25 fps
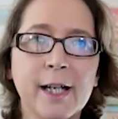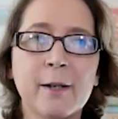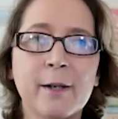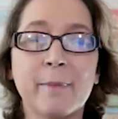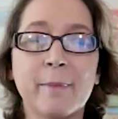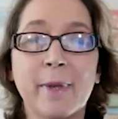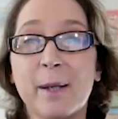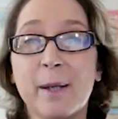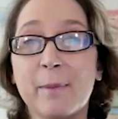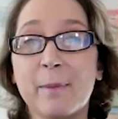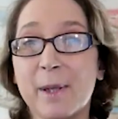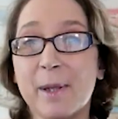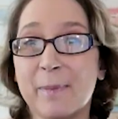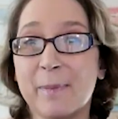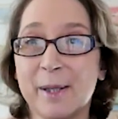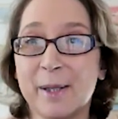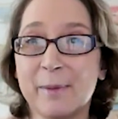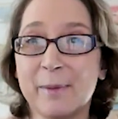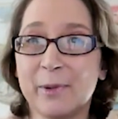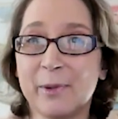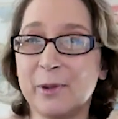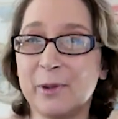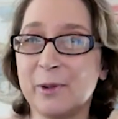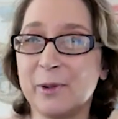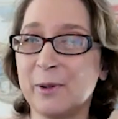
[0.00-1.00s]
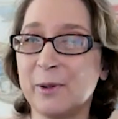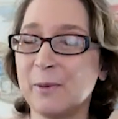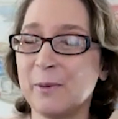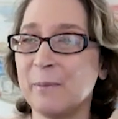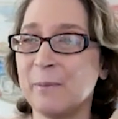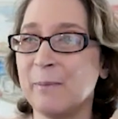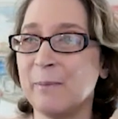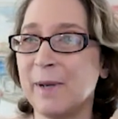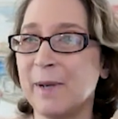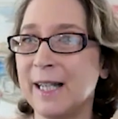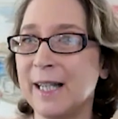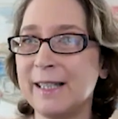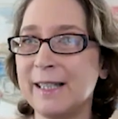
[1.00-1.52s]
Maybe people
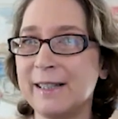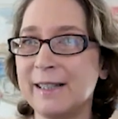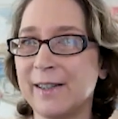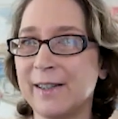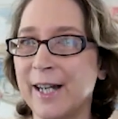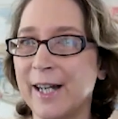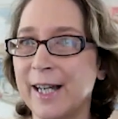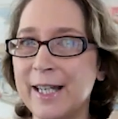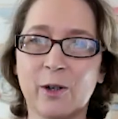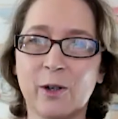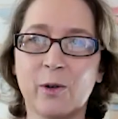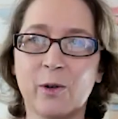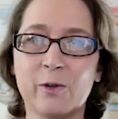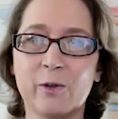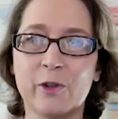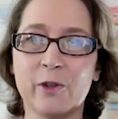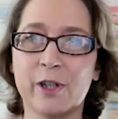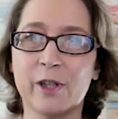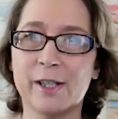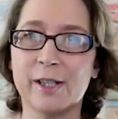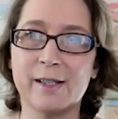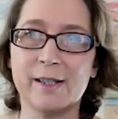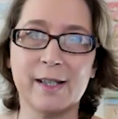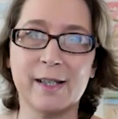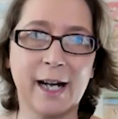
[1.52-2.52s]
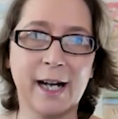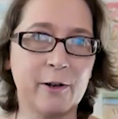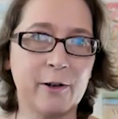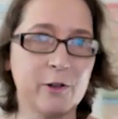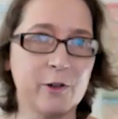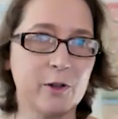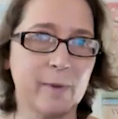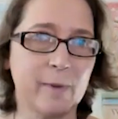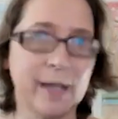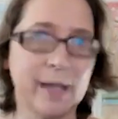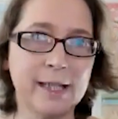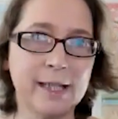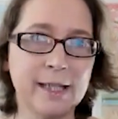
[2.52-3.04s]
might like just how
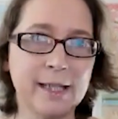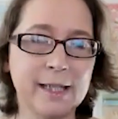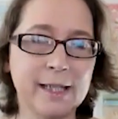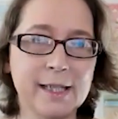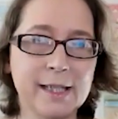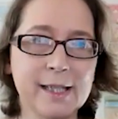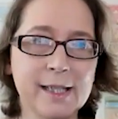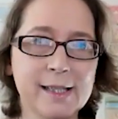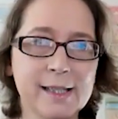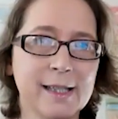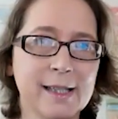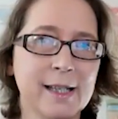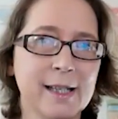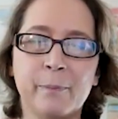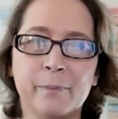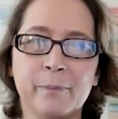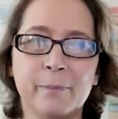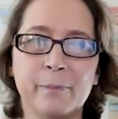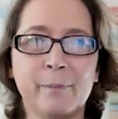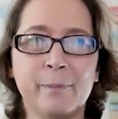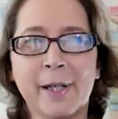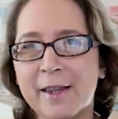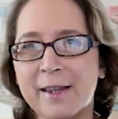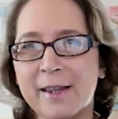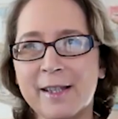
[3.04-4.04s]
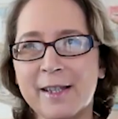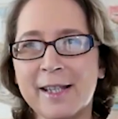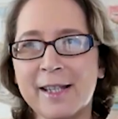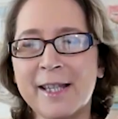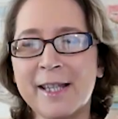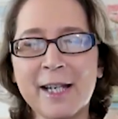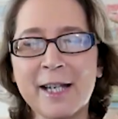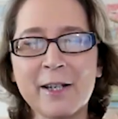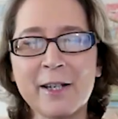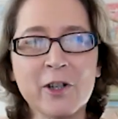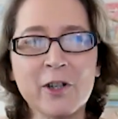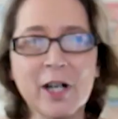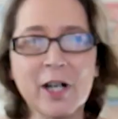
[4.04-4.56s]
direct it is, but
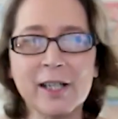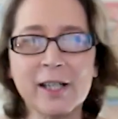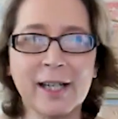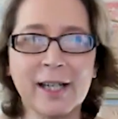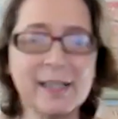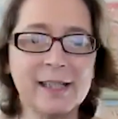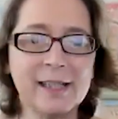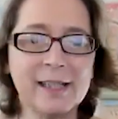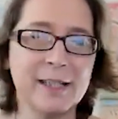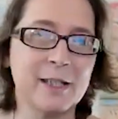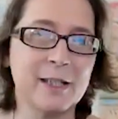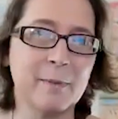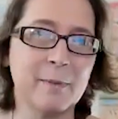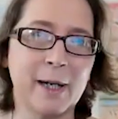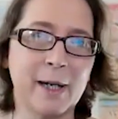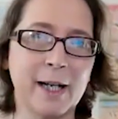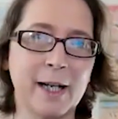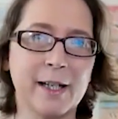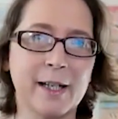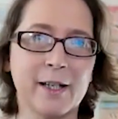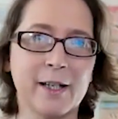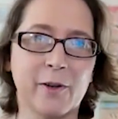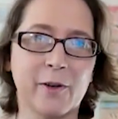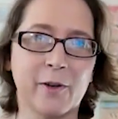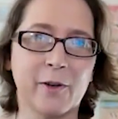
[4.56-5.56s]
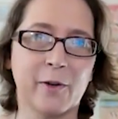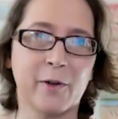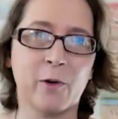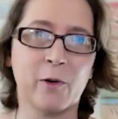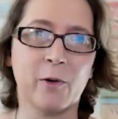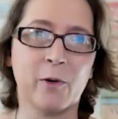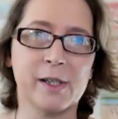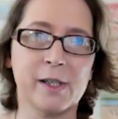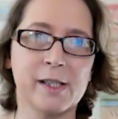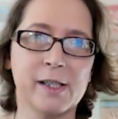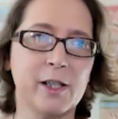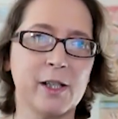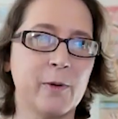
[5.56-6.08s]
they're not likely to buy another
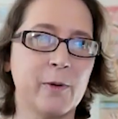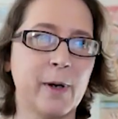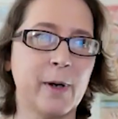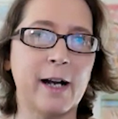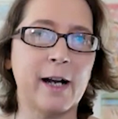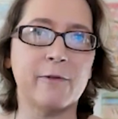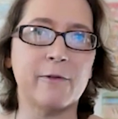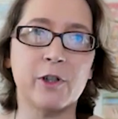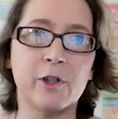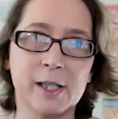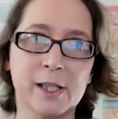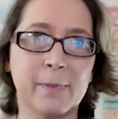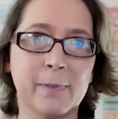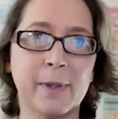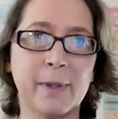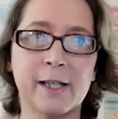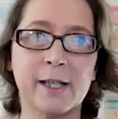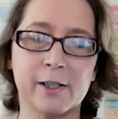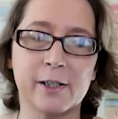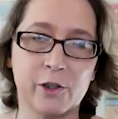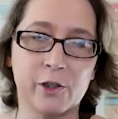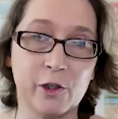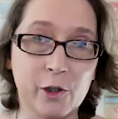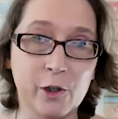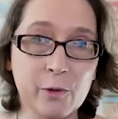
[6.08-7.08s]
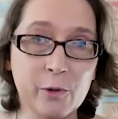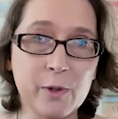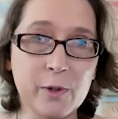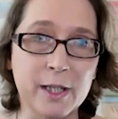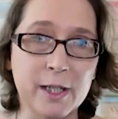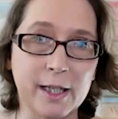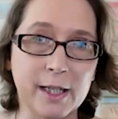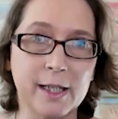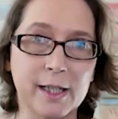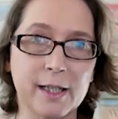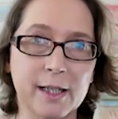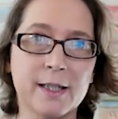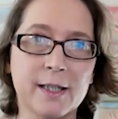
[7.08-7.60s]
course that you have just because you
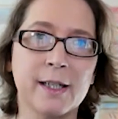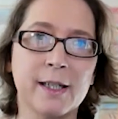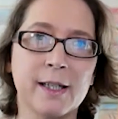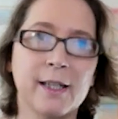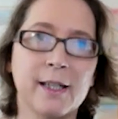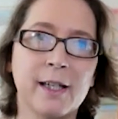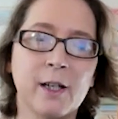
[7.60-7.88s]
did it.